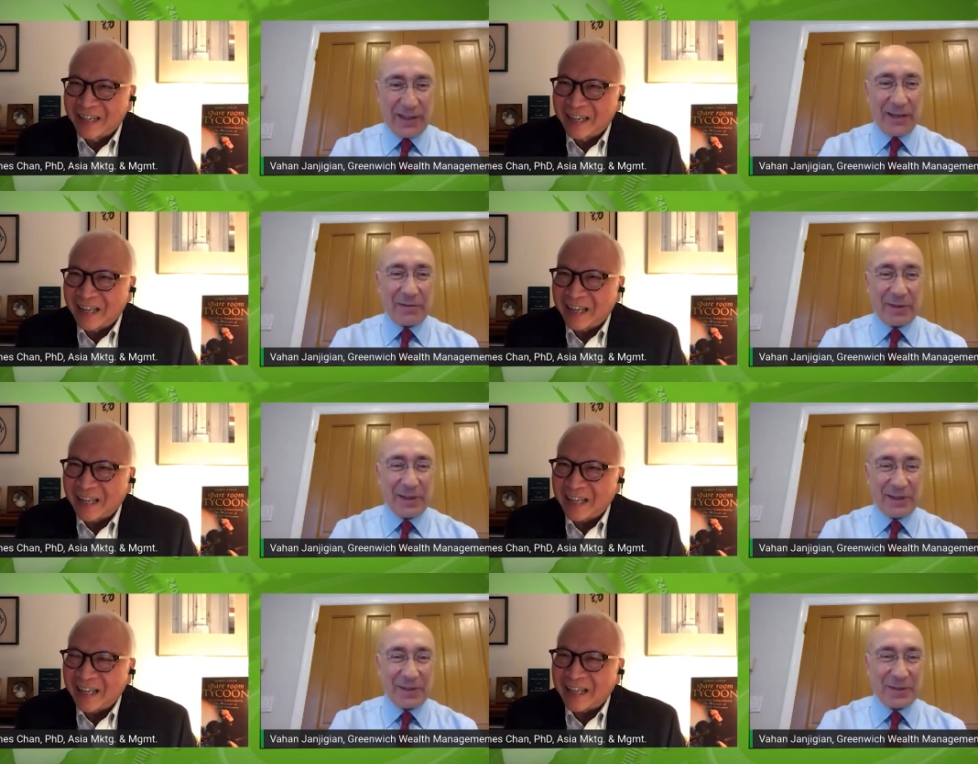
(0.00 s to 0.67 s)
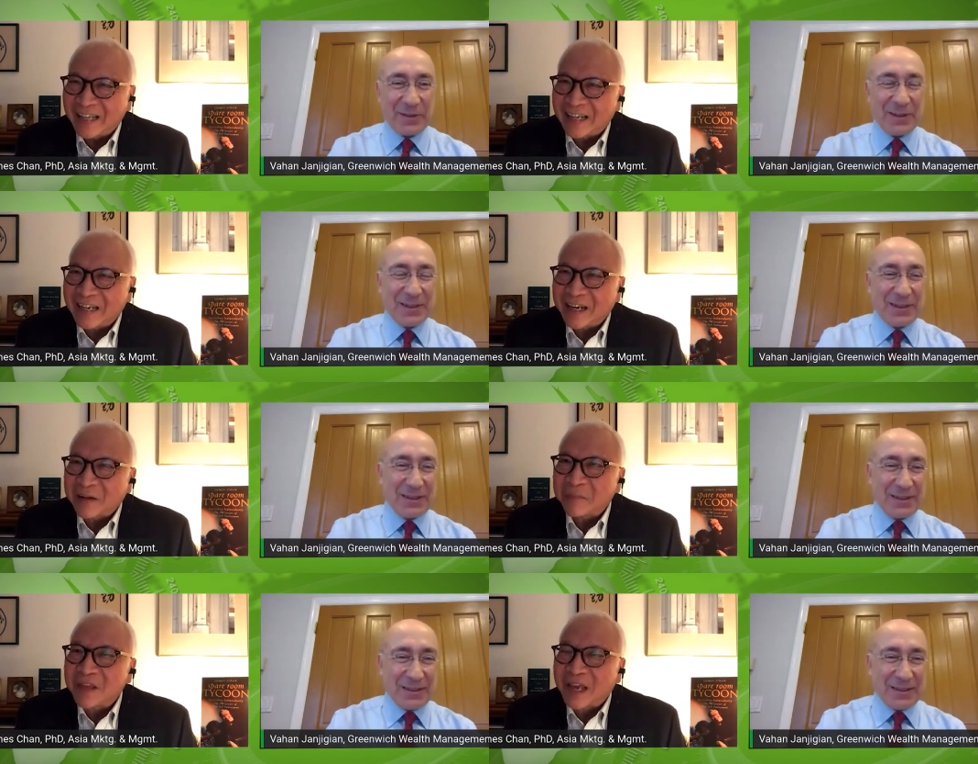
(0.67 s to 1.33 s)
Speaker 1: I have. Thank you.
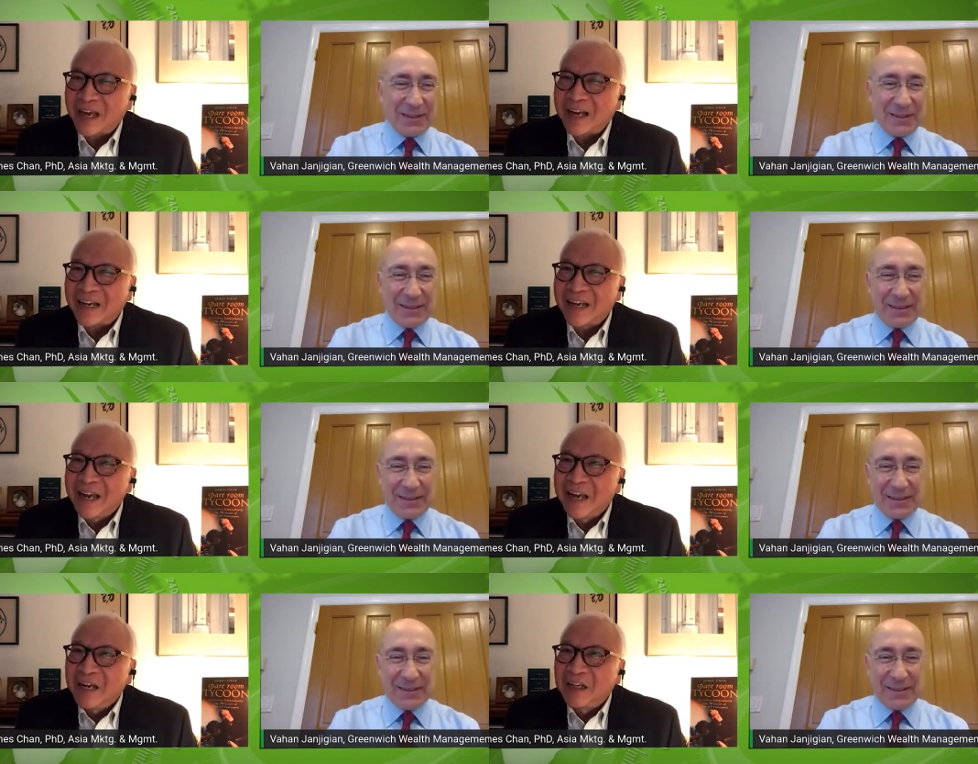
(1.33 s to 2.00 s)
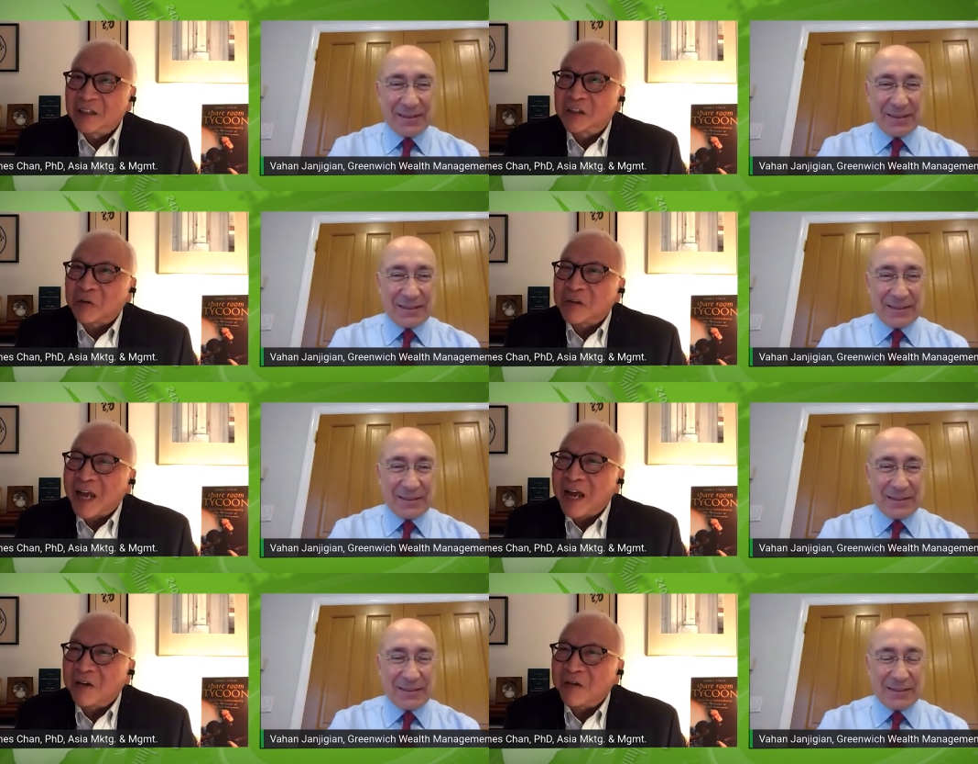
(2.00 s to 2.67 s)
Speaker 2: Yeah.
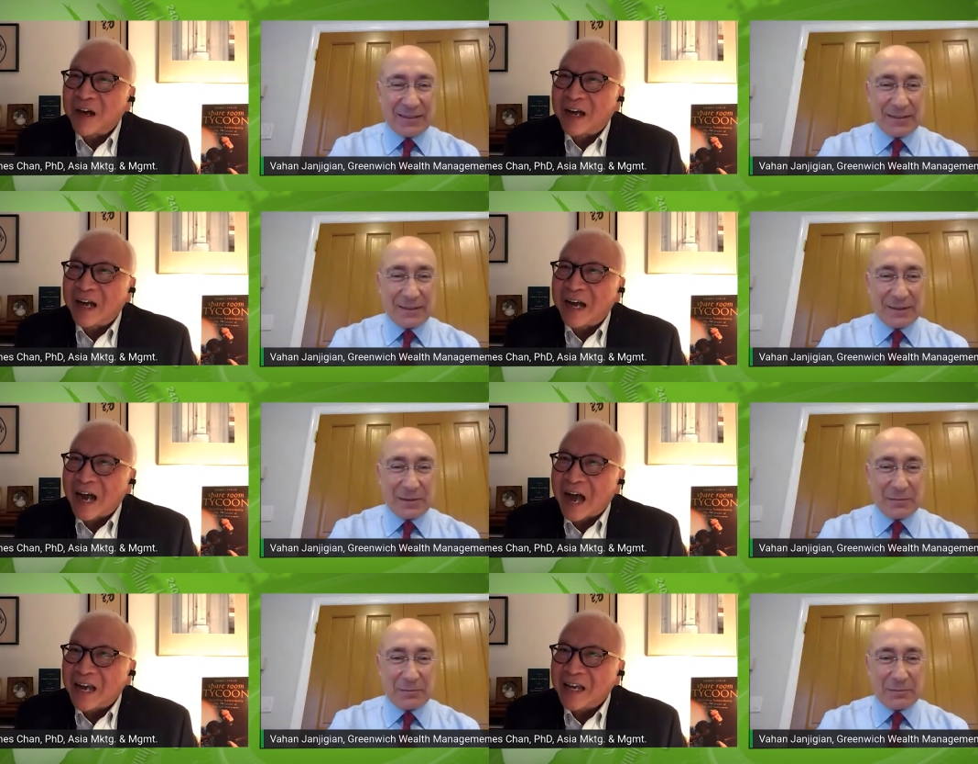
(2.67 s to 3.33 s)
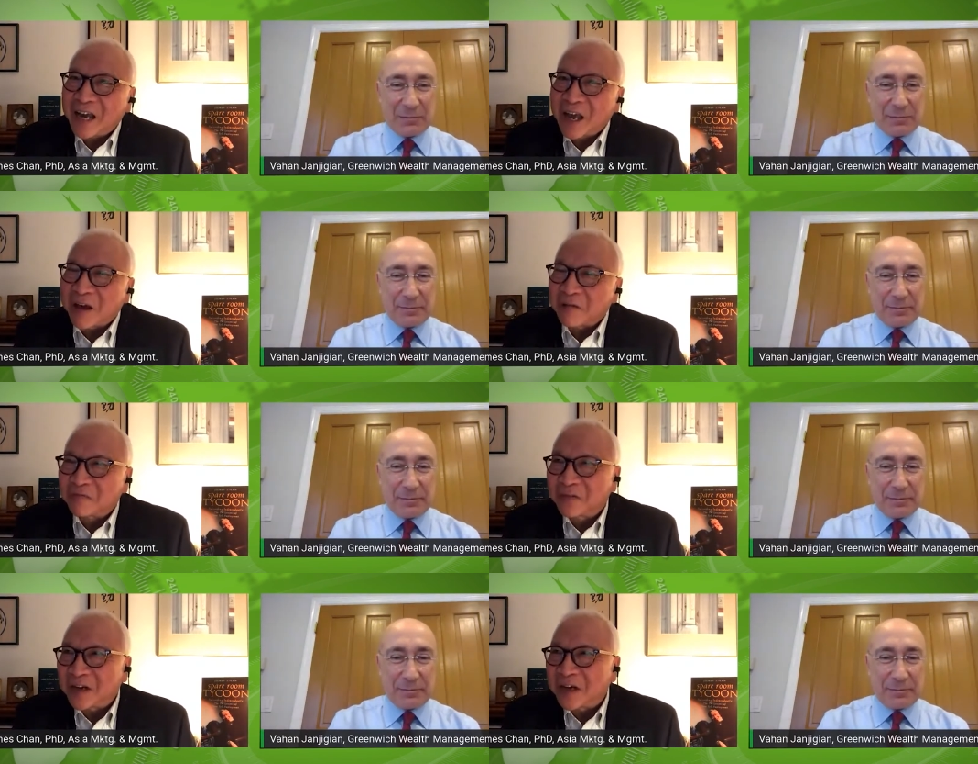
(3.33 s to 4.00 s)
So now uh, I
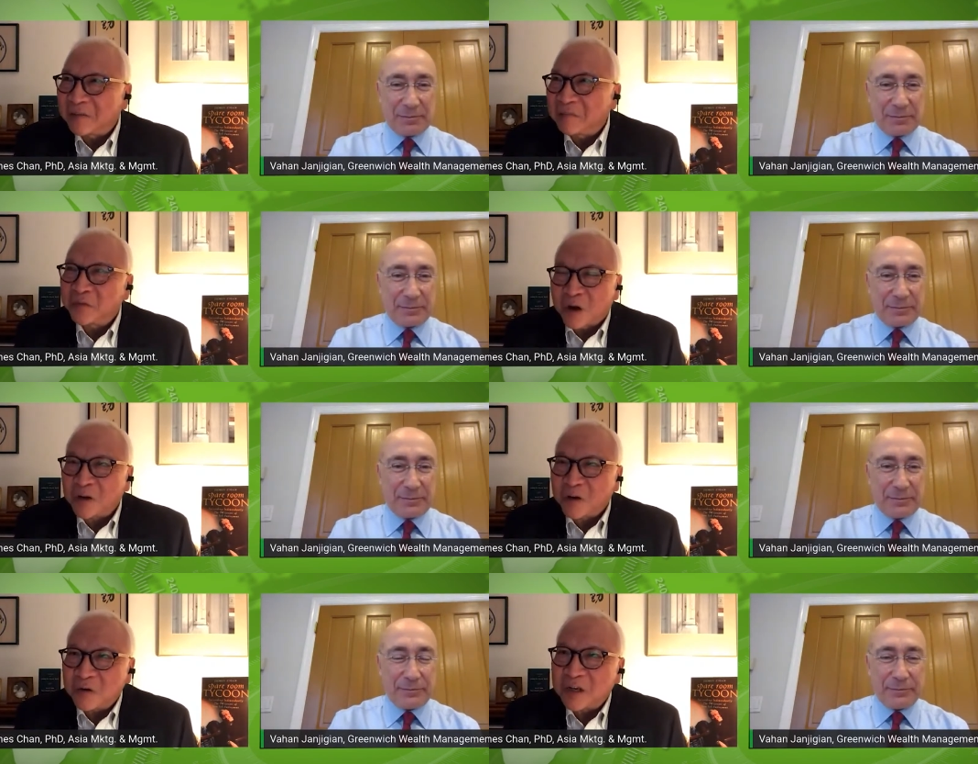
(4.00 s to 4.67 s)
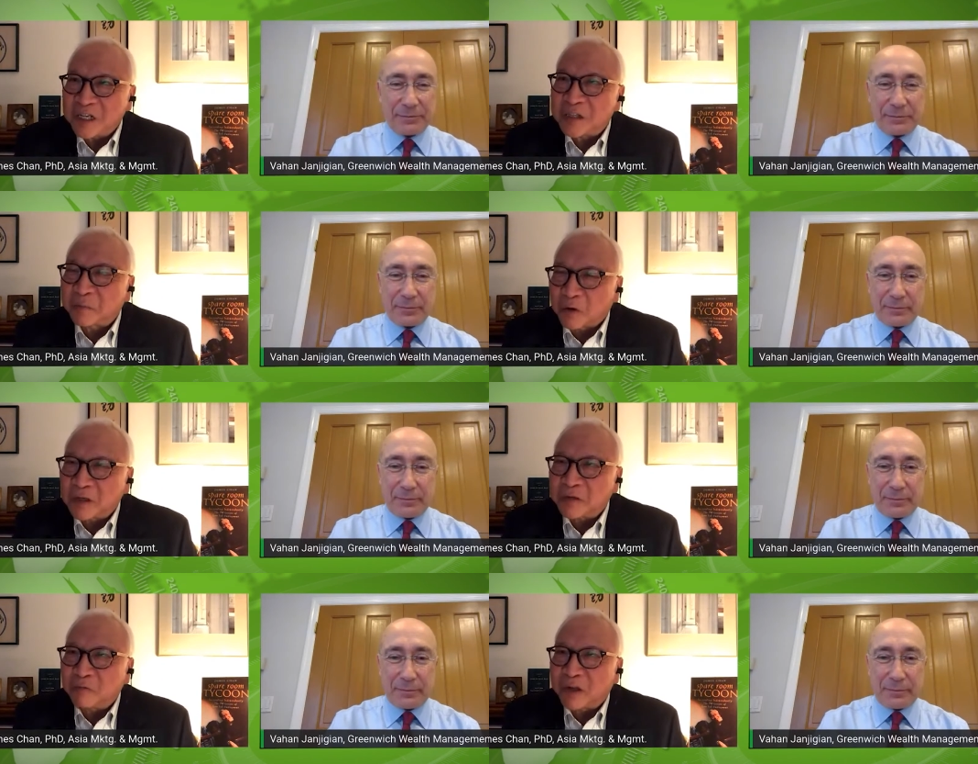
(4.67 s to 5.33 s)
have uh, not
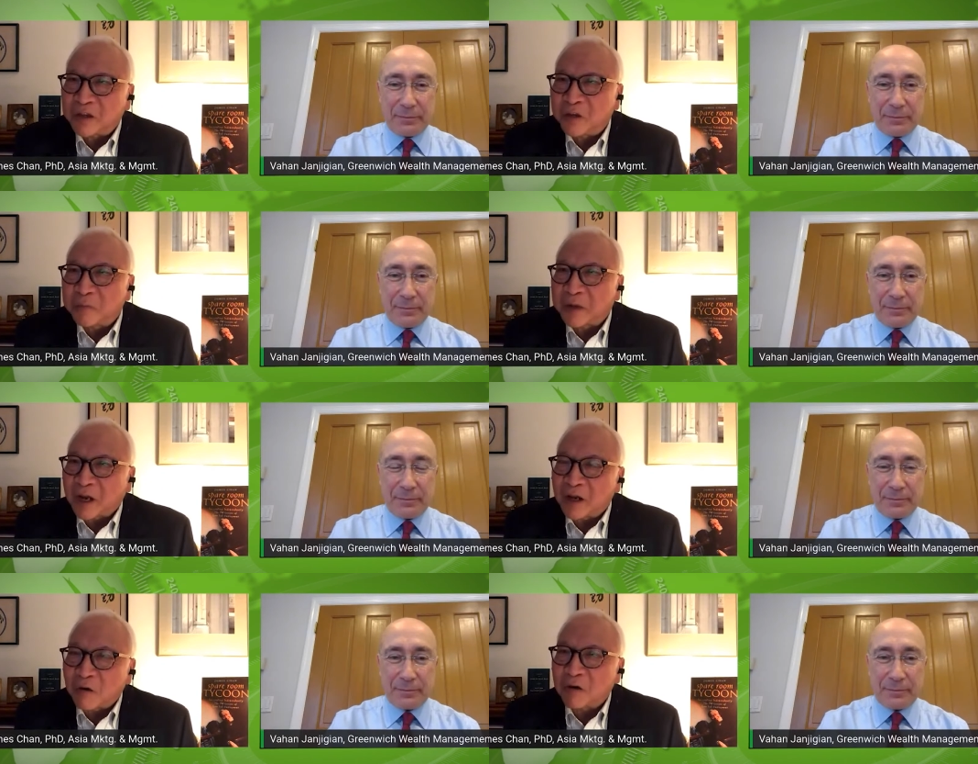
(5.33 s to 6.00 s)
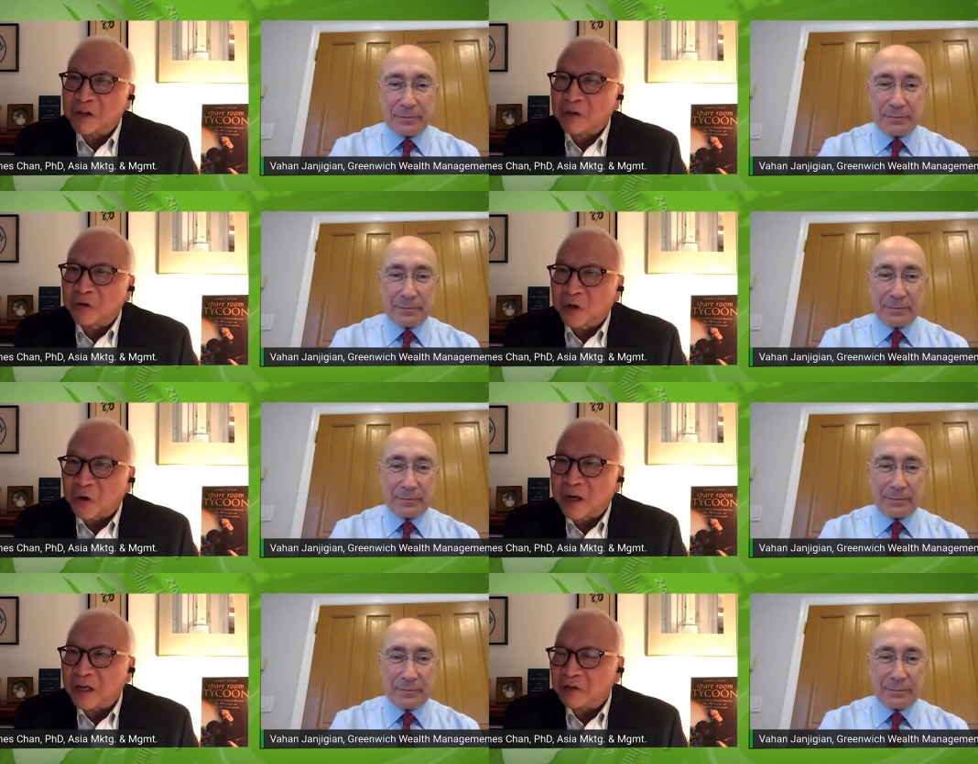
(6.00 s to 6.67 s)
only spoken with you, but I
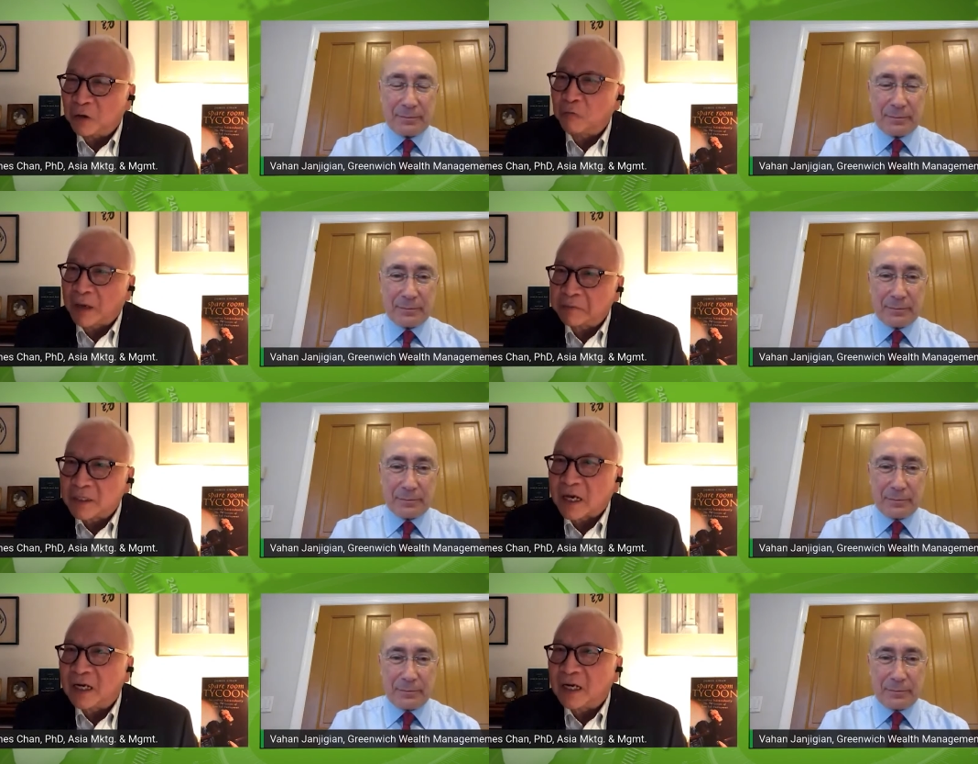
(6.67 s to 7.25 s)
also look at your